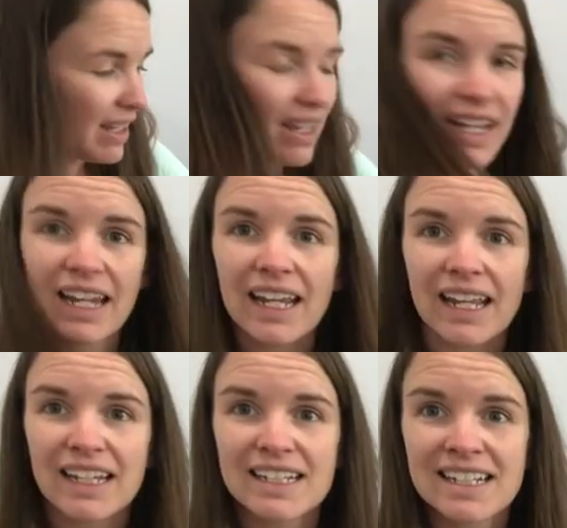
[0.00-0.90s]

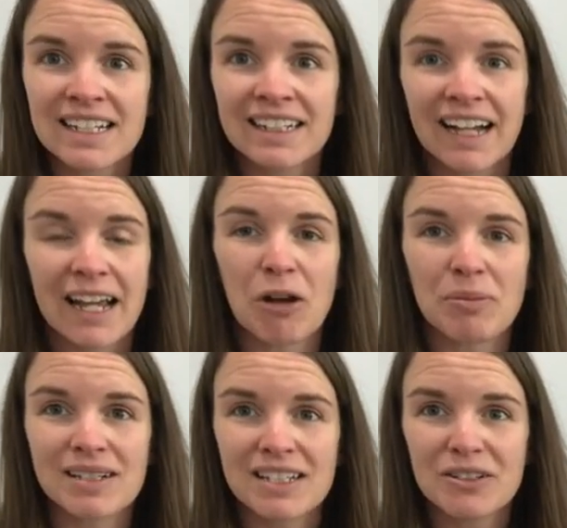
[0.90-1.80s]
And I hope
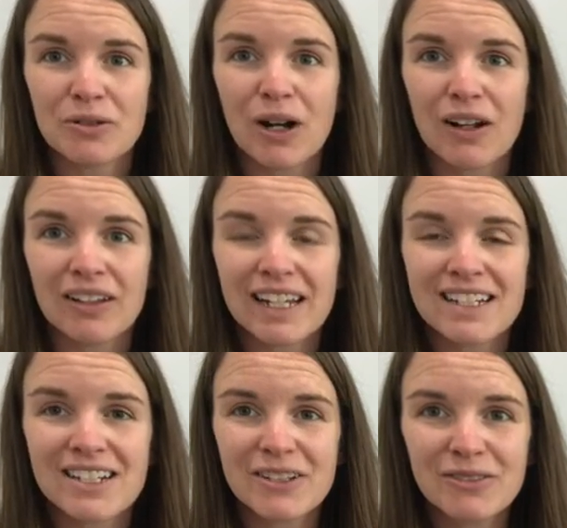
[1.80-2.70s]
to see you all again
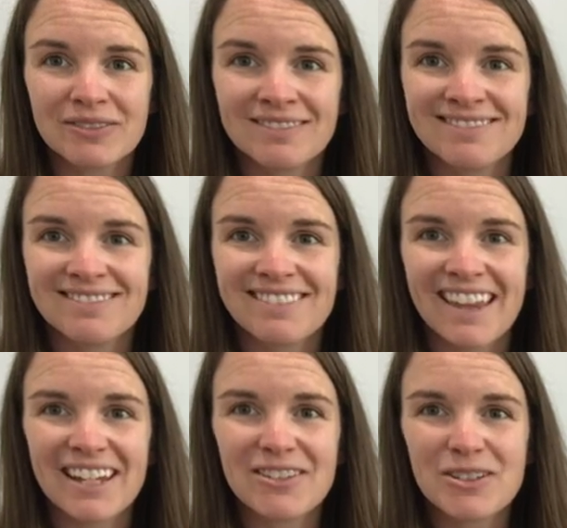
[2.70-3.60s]
soon.
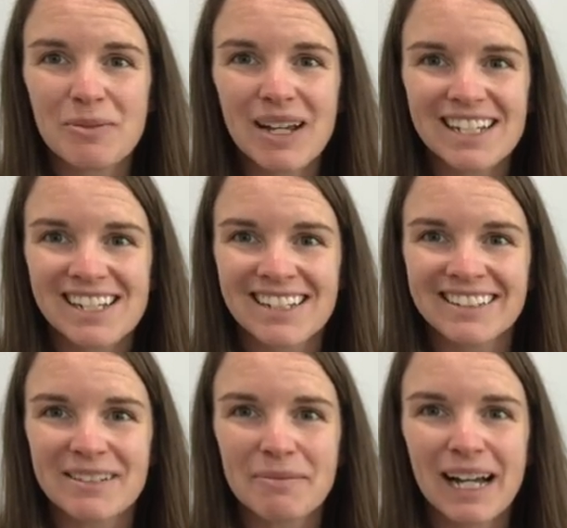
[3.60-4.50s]
Thank you so much.
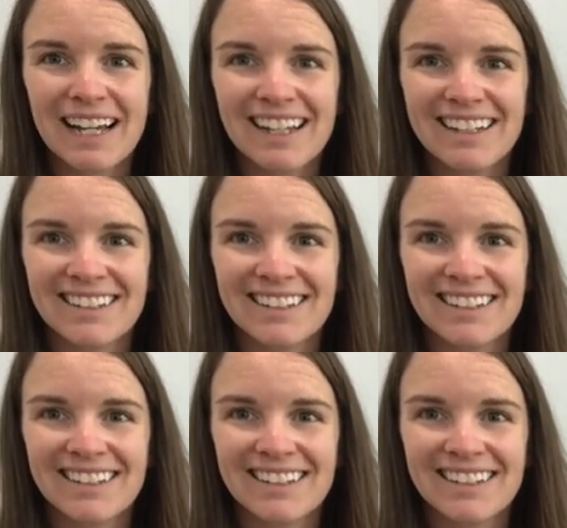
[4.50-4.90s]
Bye.